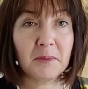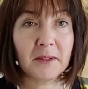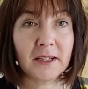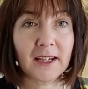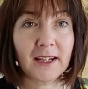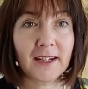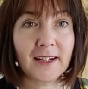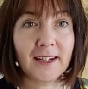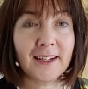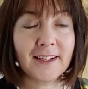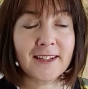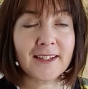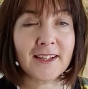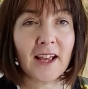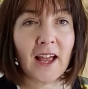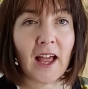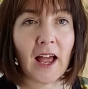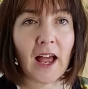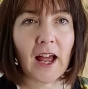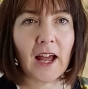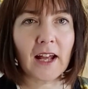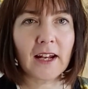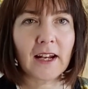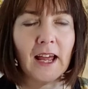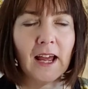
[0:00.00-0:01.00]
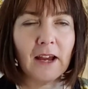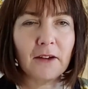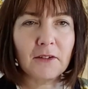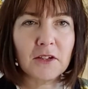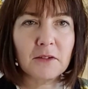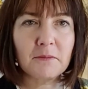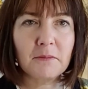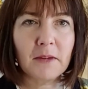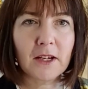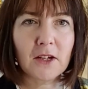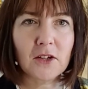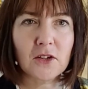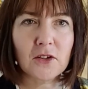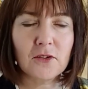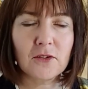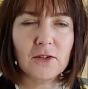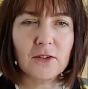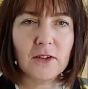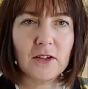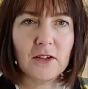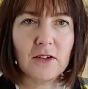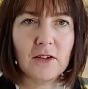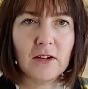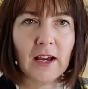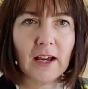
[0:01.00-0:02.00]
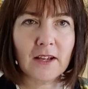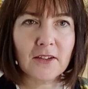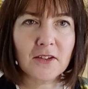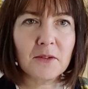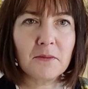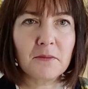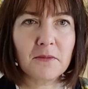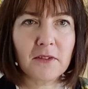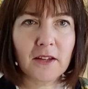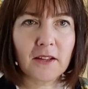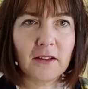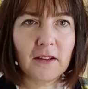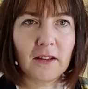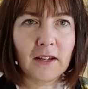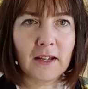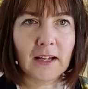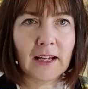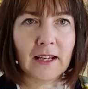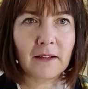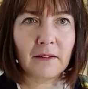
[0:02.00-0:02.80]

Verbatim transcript: beginners and how to make sure that you get something that